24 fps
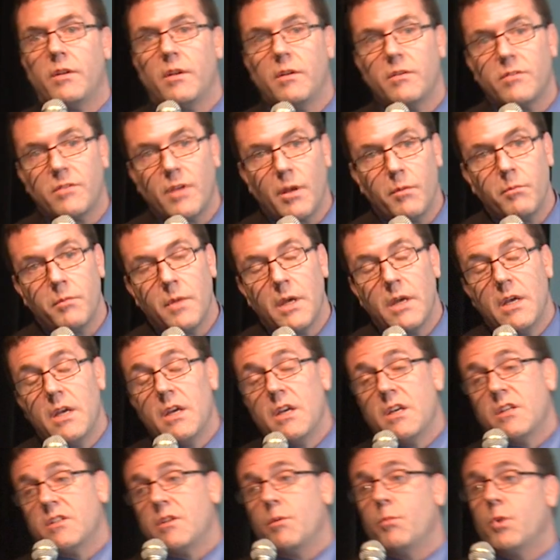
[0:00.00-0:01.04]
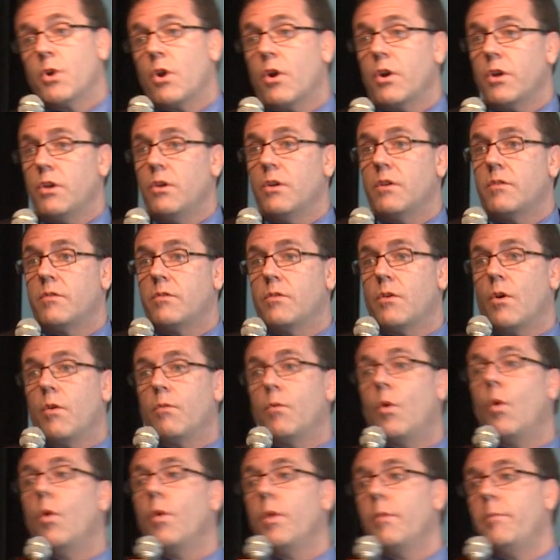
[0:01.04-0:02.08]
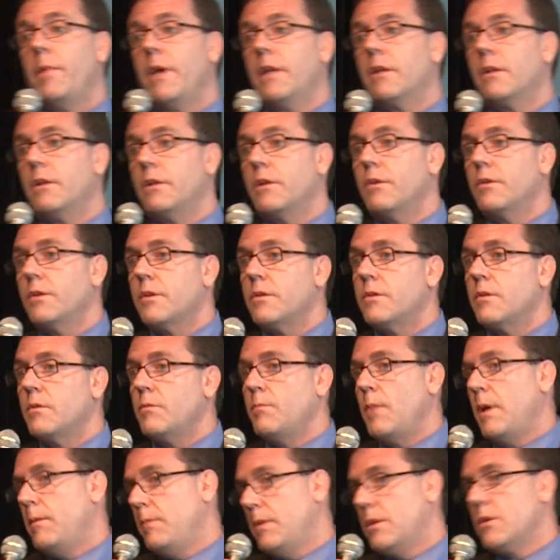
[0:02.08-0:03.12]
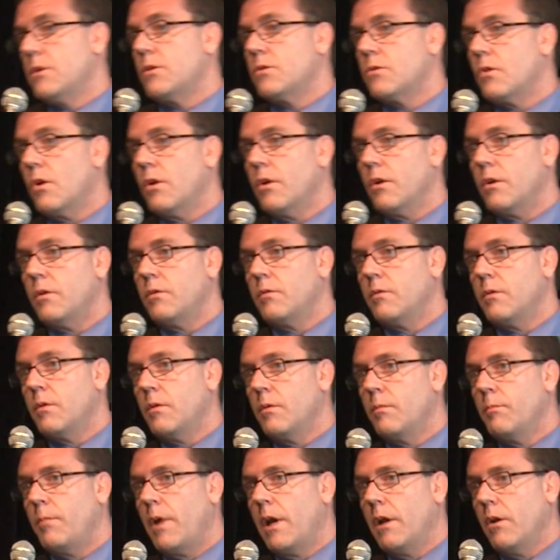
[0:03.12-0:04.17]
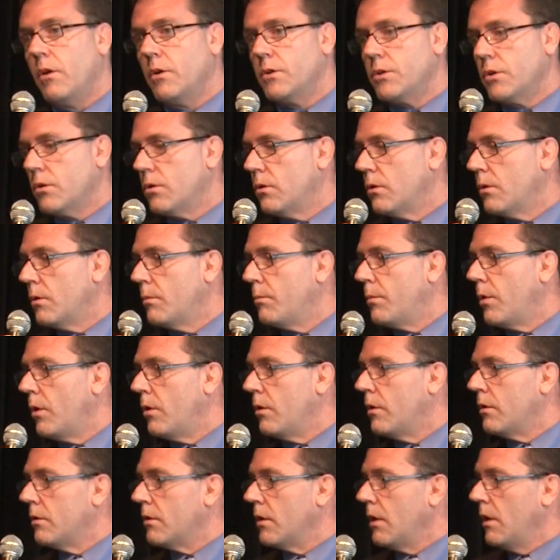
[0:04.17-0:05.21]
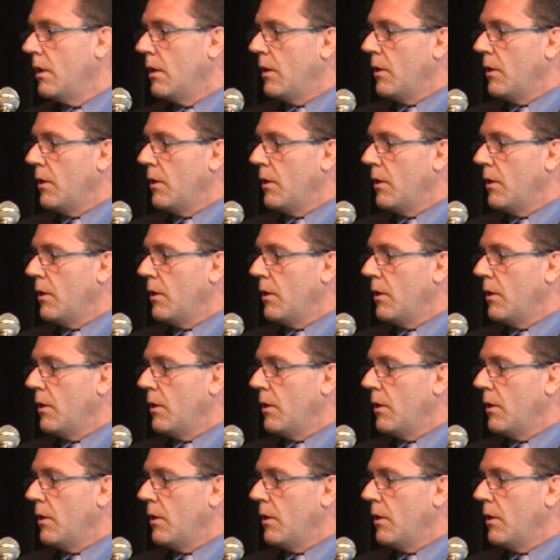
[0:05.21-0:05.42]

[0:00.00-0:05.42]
And some would argue it's, of all the mental illnesses, maybe the strongest biological component.